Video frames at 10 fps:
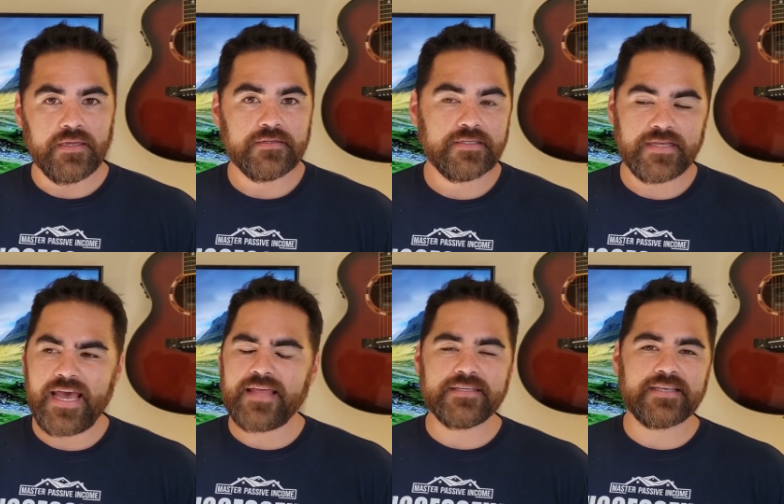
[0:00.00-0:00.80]
She's like,
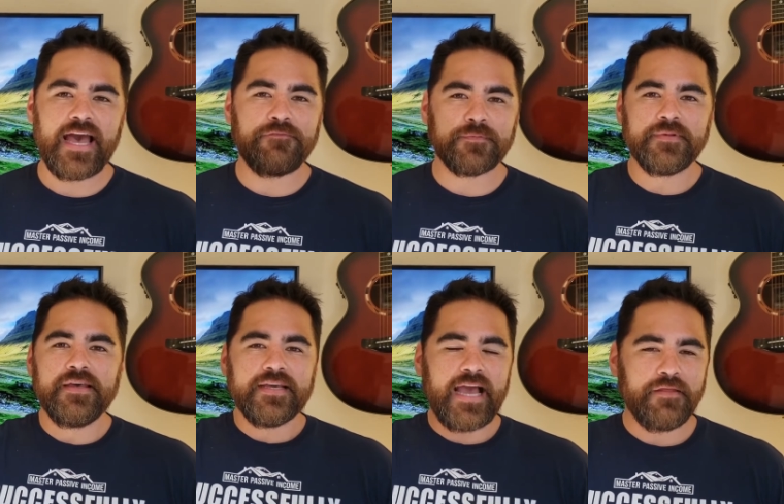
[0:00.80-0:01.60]
ah, this guy from
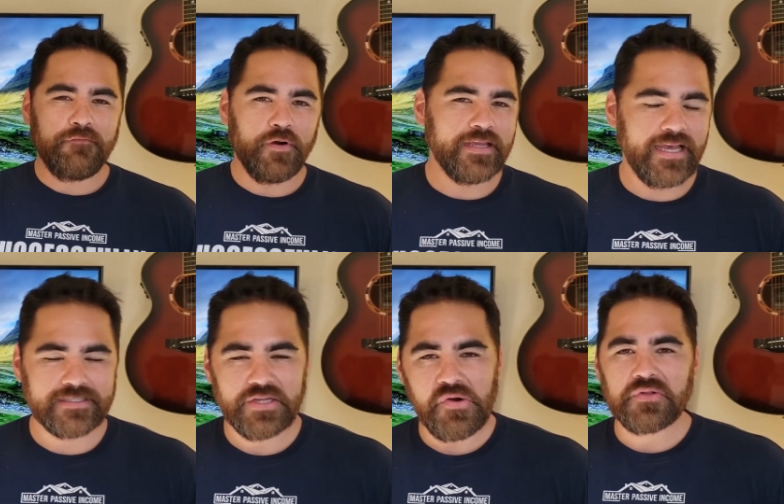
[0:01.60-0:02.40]
California, he has
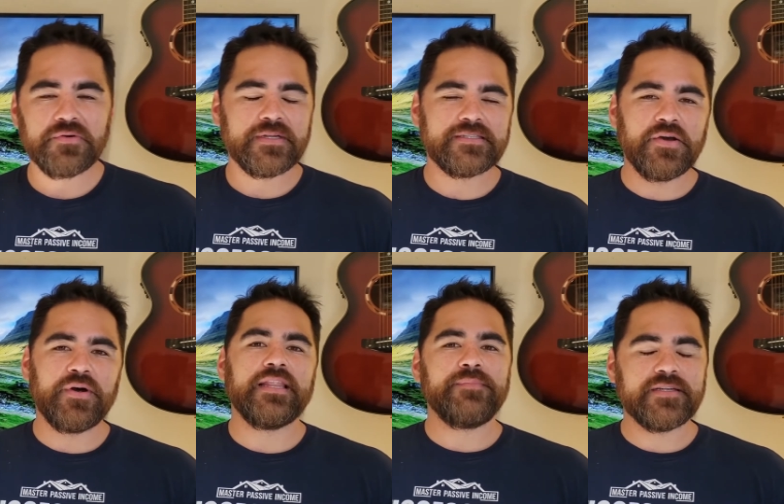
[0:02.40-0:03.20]
no clue what he's doing.
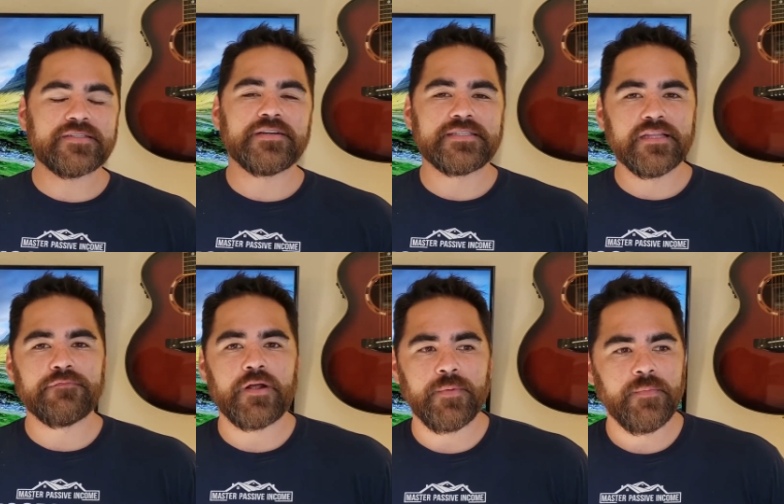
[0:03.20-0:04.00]
Let me just start stealing
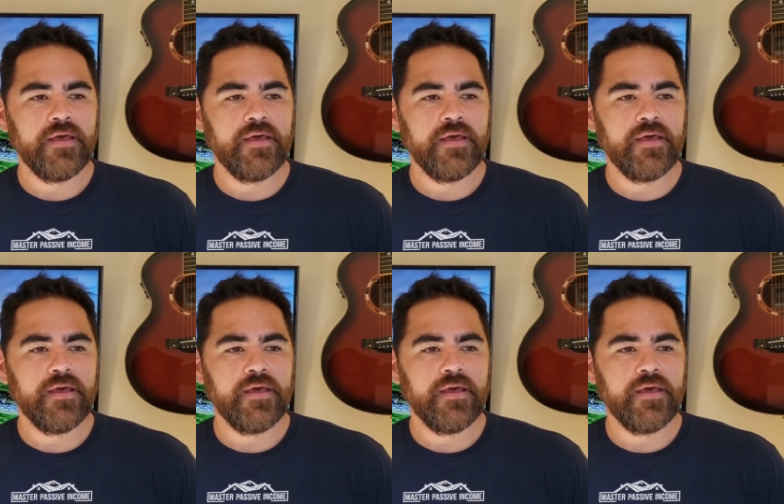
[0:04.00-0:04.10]
from him.